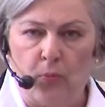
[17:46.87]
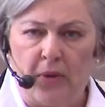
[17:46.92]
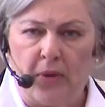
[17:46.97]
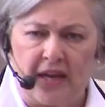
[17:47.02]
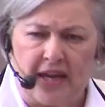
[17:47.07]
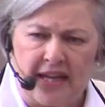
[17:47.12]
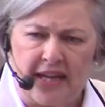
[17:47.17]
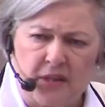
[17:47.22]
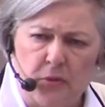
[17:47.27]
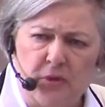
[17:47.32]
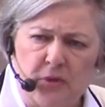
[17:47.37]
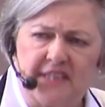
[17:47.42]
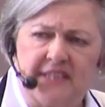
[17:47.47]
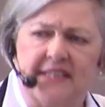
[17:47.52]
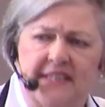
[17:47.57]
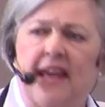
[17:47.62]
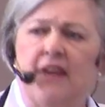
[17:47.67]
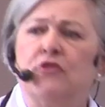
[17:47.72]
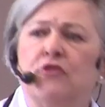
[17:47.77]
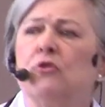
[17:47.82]
because it was
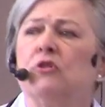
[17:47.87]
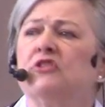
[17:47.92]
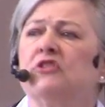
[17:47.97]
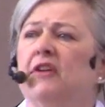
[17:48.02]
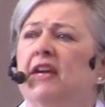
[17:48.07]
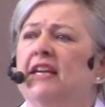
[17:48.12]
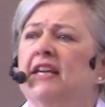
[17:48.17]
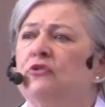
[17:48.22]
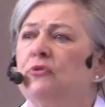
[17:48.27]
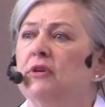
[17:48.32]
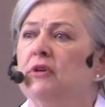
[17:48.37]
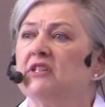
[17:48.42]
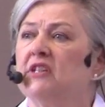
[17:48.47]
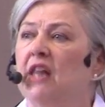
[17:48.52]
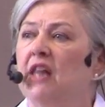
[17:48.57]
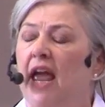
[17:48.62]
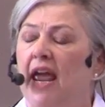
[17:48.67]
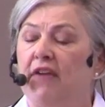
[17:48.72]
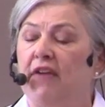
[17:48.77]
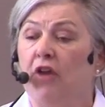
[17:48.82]
central to Israel's
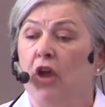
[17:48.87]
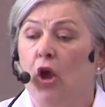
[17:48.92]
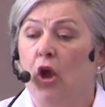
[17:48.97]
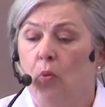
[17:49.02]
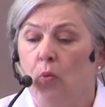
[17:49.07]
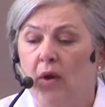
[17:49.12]
life,